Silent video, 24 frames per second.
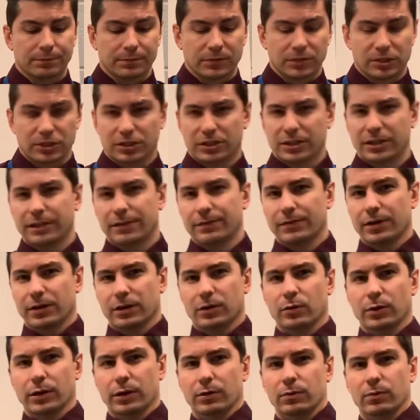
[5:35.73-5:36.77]
Just to give you a
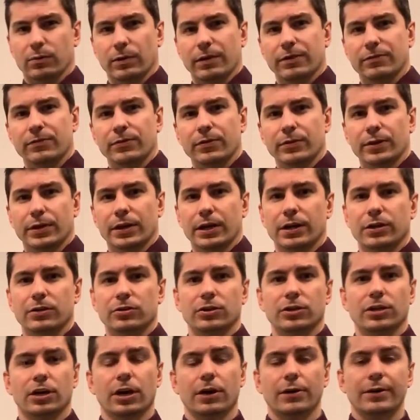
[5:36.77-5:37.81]
quick run view of those:
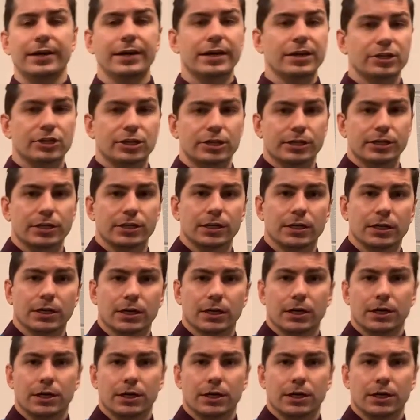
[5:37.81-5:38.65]
cohesion,